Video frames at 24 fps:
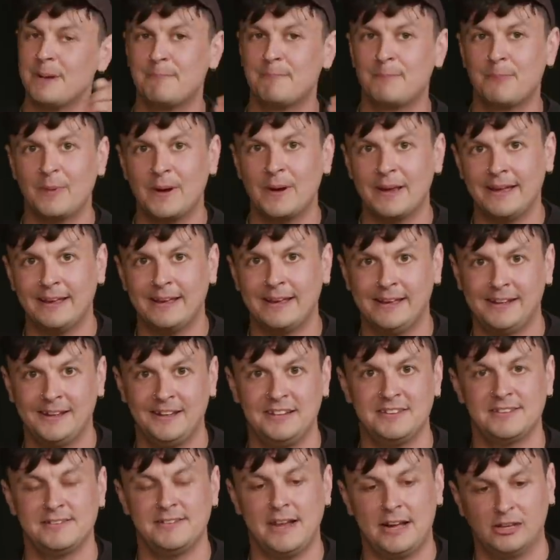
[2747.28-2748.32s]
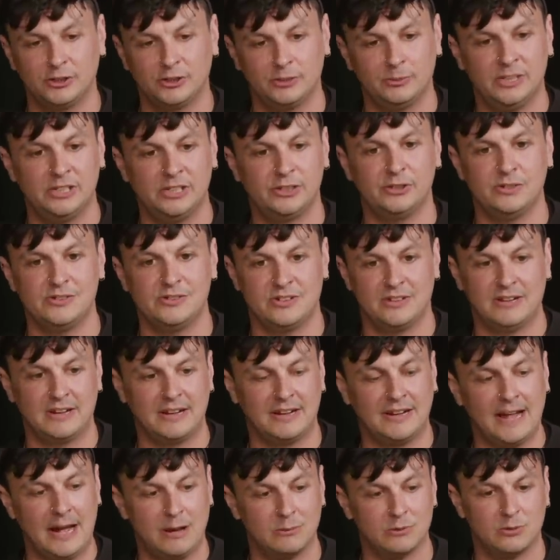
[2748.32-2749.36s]
bringing in these national issues in a
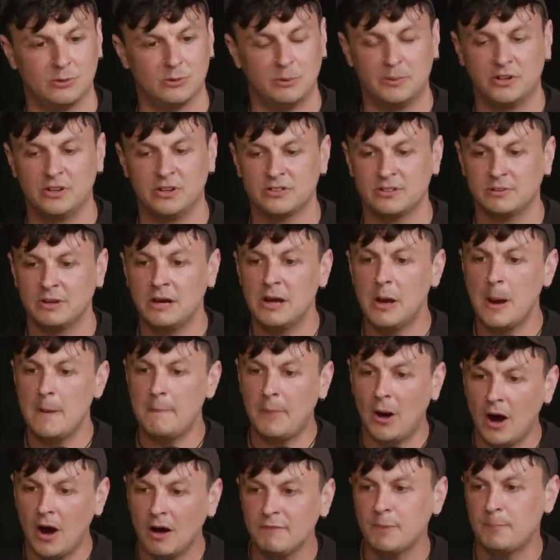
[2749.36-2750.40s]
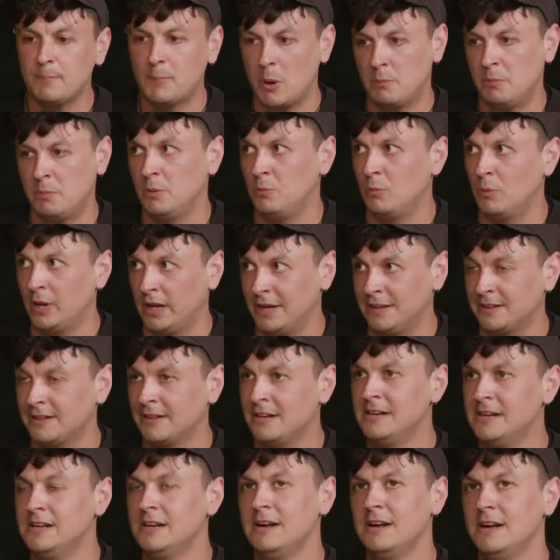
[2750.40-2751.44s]
council, because part of the problem with
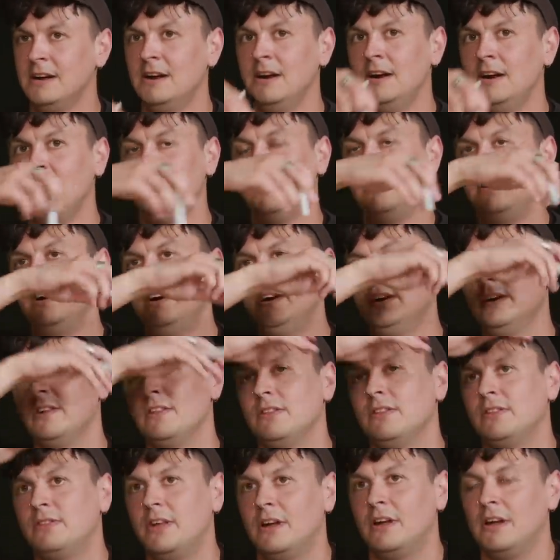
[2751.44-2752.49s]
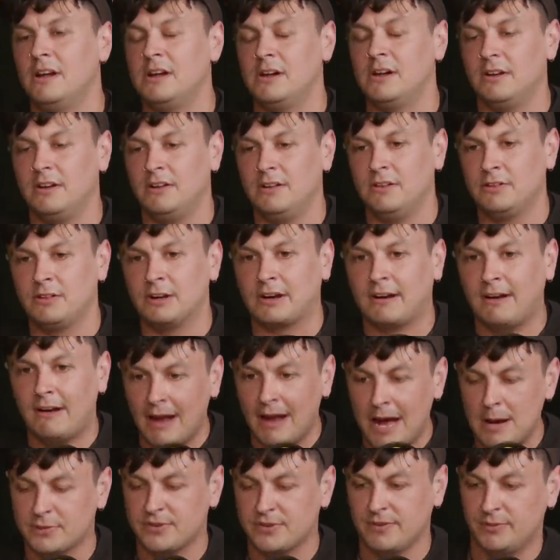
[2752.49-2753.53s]
the the
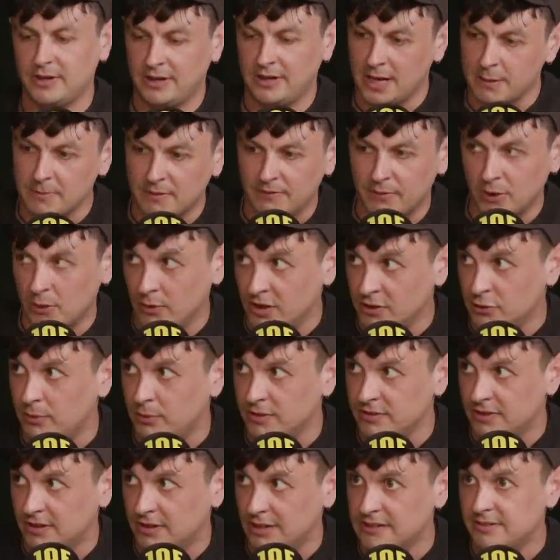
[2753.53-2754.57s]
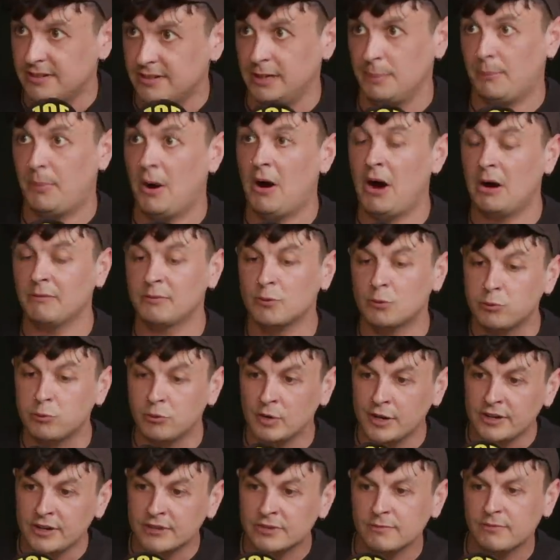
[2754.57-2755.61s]
collapse of the Labour vote in twenty nineteen, part of the
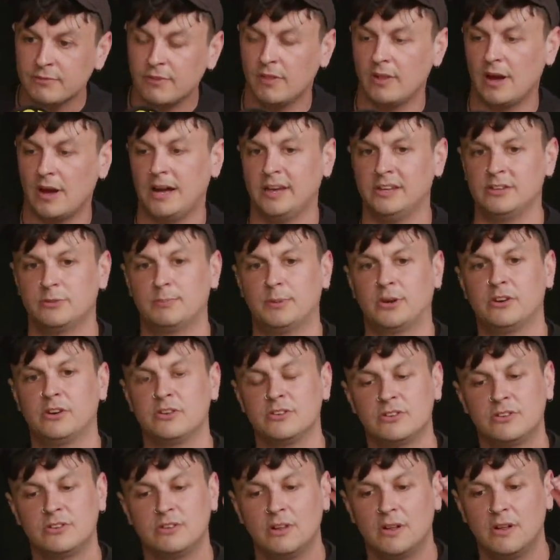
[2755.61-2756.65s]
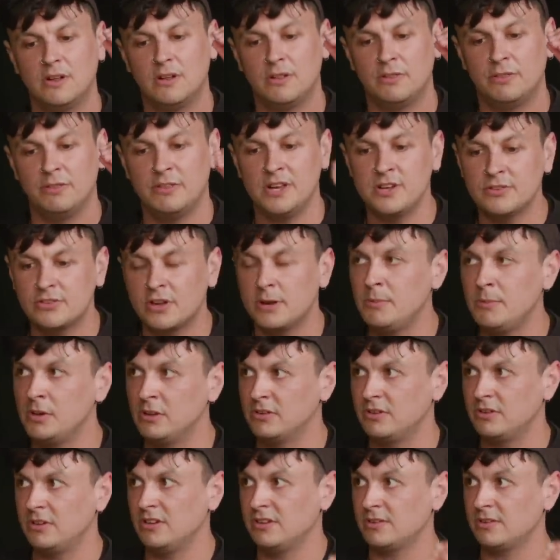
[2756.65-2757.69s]
reason for that is because these
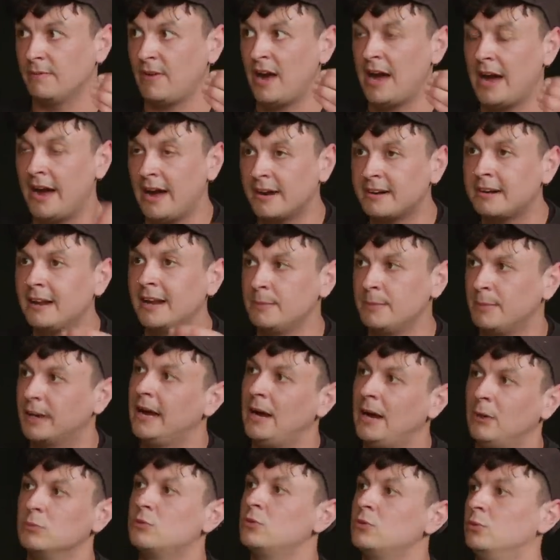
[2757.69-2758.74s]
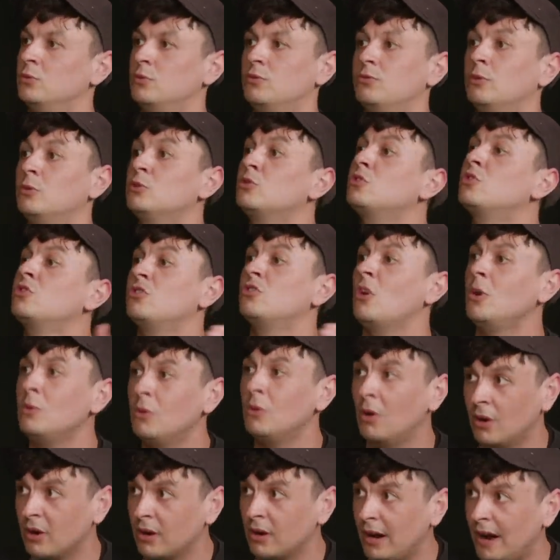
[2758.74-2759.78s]
communities have had Labour councils for so
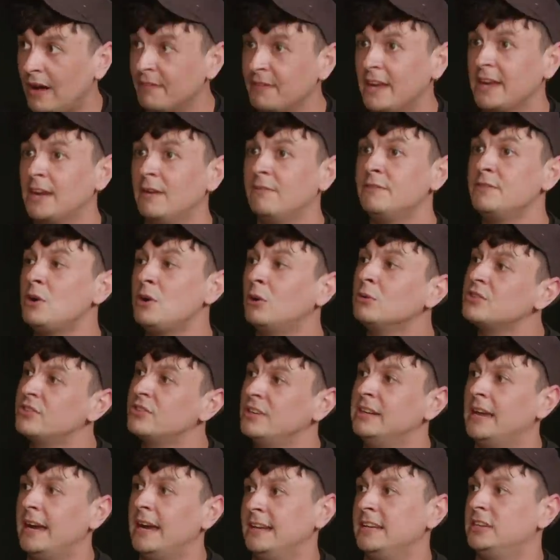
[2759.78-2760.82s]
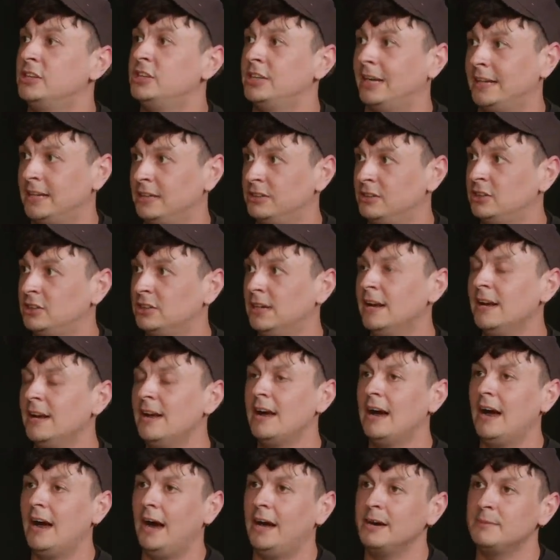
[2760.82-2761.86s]
long and they have not seen any change.
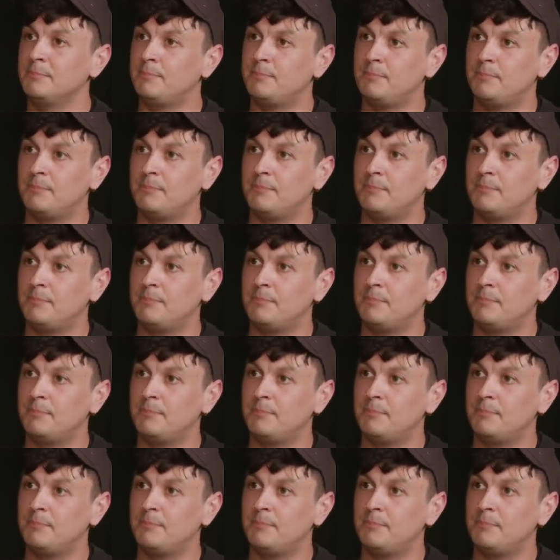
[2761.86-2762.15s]
And